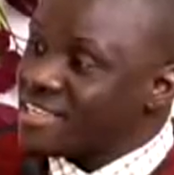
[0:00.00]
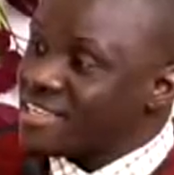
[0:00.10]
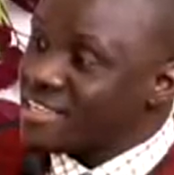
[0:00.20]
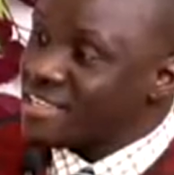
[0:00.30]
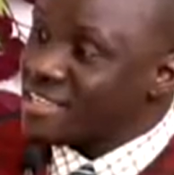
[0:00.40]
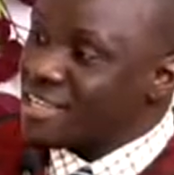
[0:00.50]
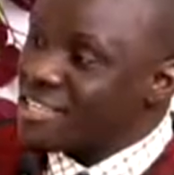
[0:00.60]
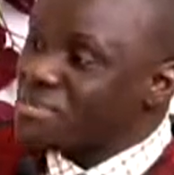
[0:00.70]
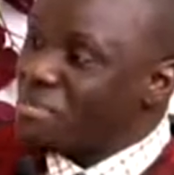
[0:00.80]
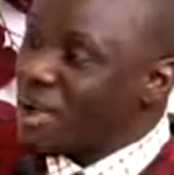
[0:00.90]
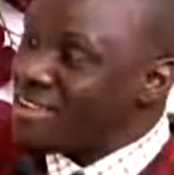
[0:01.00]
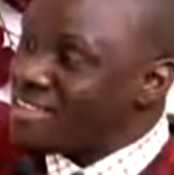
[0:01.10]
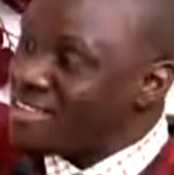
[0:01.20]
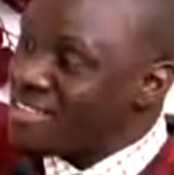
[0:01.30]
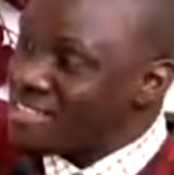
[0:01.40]
he can
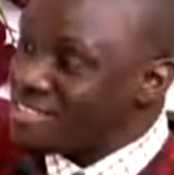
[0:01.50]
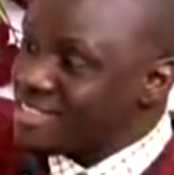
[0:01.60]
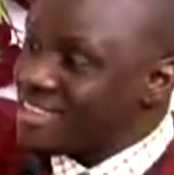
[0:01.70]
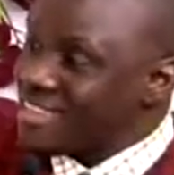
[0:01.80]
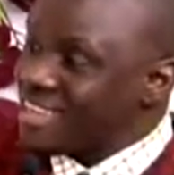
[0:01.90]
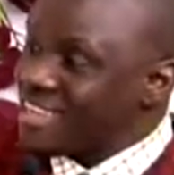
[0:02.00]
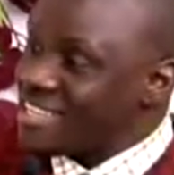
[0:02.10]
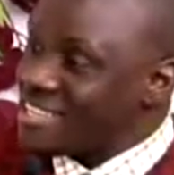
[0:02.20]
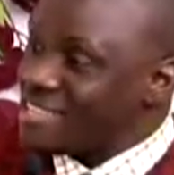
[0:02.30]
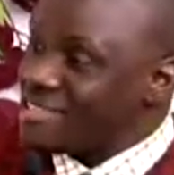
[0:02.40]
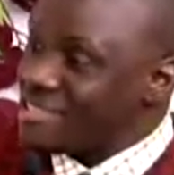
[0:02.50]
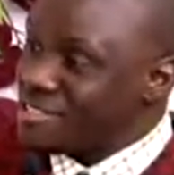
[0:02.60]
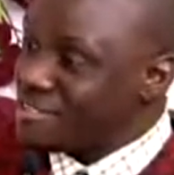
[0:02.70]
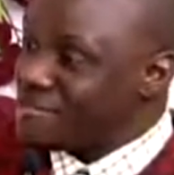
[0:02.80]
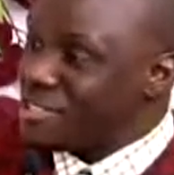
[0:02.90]
expand his ideas,
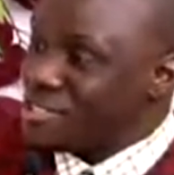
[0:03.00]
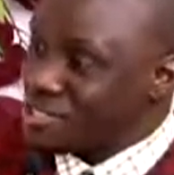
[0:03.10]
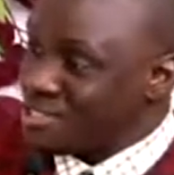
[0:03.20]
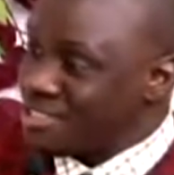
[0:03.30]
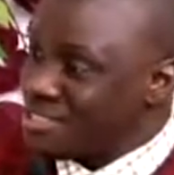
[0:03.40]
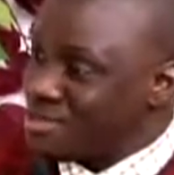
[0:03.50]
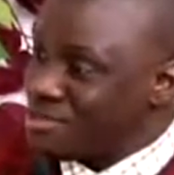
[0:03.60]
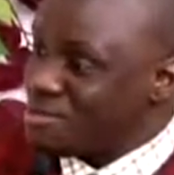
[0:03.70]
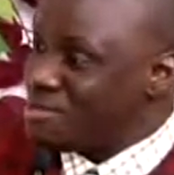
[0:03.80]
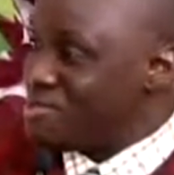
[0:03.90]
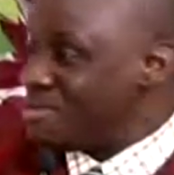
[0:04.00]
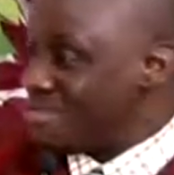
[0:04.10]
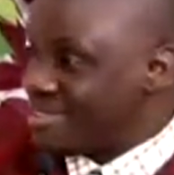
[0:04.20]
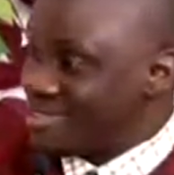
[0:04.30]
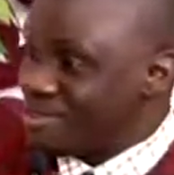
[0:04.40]
his visions
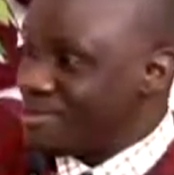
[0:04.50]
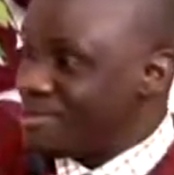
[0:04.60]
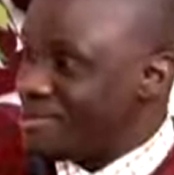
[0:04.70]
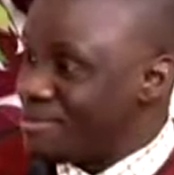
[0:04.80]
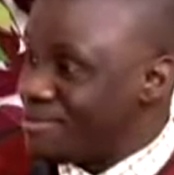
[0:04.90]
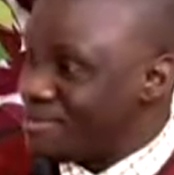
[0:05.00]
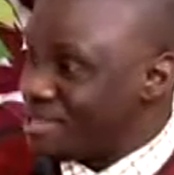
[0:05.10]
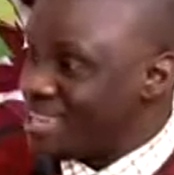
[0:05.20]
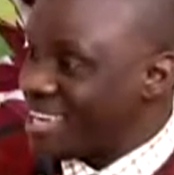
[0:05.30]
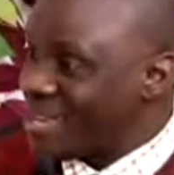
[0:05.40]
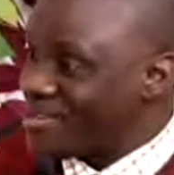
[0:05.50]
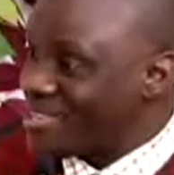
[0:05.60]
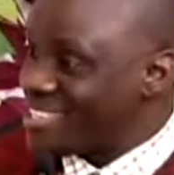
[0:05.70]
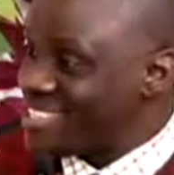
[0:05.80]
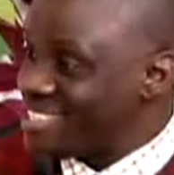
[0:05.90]
to other
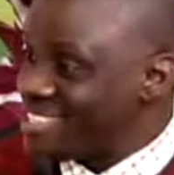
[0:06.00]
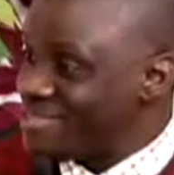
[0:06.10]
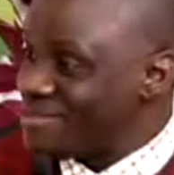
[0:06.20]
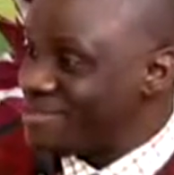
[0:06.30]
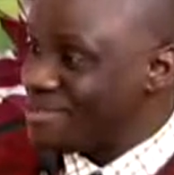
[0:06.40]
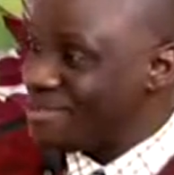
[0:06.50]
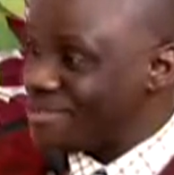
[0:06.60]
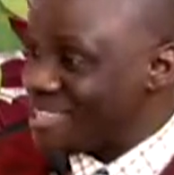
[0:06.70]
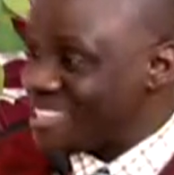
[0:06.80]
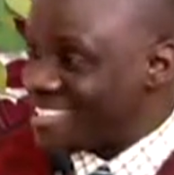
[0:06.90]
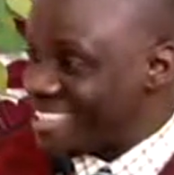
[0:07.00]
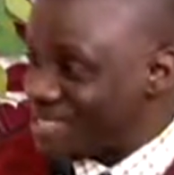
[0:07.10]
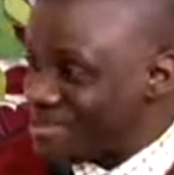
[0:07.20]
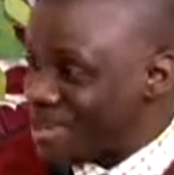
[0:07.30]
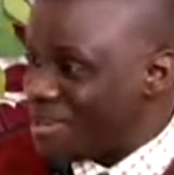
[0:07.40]
countries. They don't want that
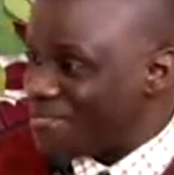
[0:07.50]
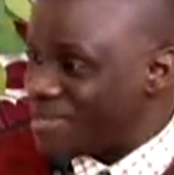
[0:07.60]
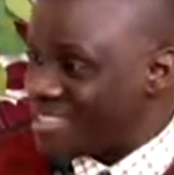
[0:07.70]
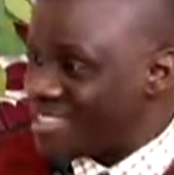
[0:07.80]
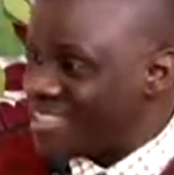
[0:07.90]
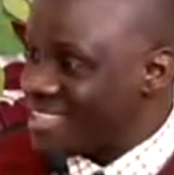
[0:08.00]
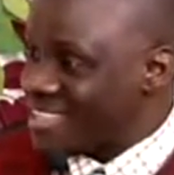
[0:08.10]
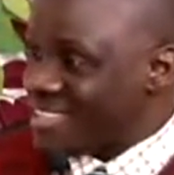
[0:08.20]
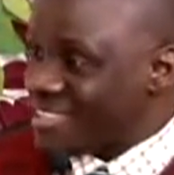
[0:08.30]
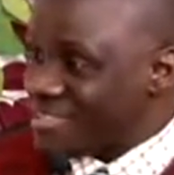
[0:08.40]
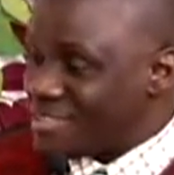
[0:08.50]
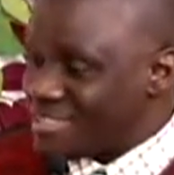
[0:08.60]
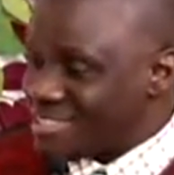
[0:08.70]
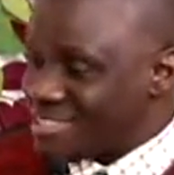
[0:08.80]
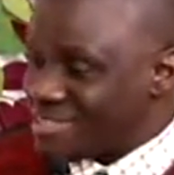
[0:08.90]
to happen.
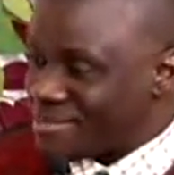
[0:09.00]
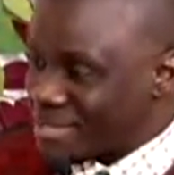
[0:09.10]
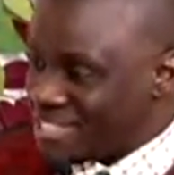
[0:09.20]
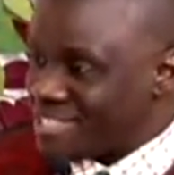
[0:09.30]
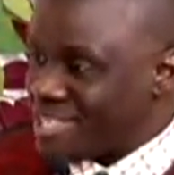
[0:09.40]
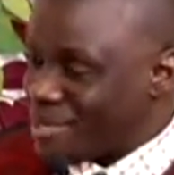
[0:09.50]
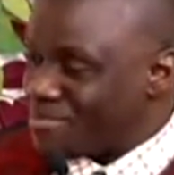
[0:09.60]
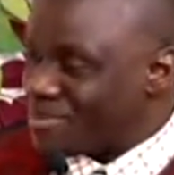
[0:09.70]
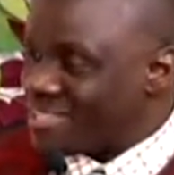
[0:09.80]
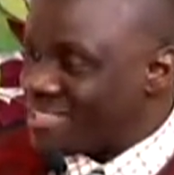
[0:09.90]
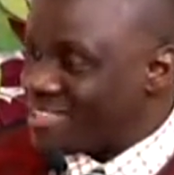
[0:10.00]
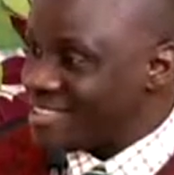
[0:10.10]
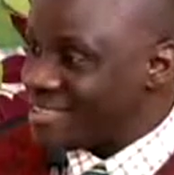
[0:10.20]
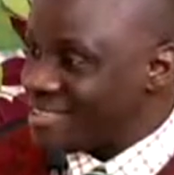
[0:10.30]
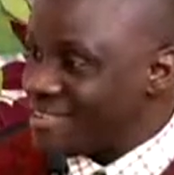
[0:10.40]
Because once it's happened,
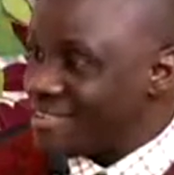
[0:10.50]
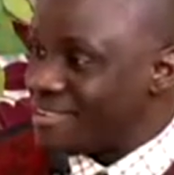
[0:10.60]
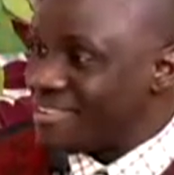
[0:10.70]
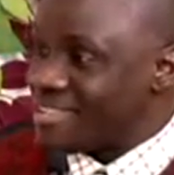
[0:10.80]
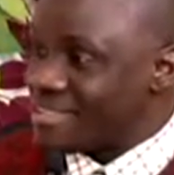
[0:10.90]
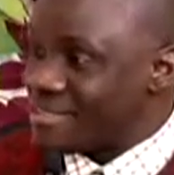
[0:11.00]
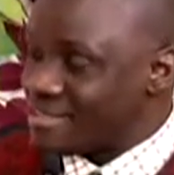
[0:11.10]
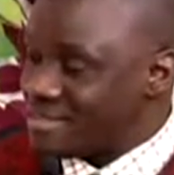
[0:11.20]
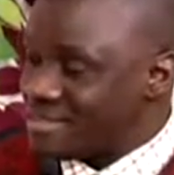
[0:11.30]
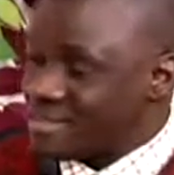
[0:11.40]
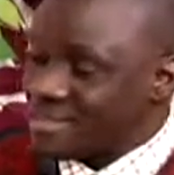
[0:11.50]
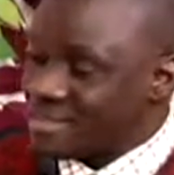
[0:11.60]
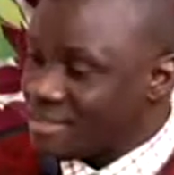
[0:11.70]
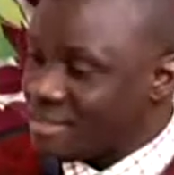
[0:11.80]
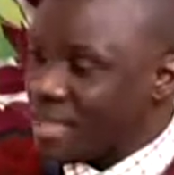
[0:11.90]
it
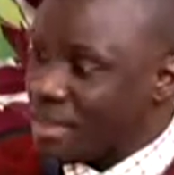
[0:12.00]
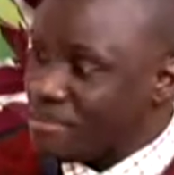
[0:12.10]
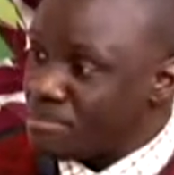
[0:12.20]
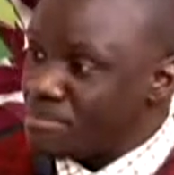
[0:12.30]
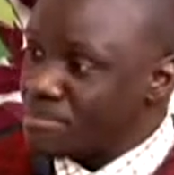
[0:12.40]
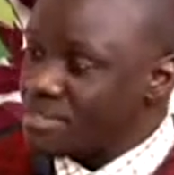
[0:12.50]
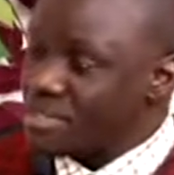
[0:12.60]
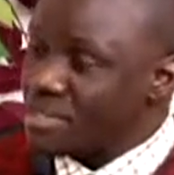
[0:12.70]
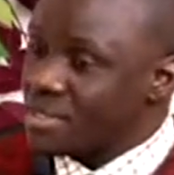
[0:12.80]
comes.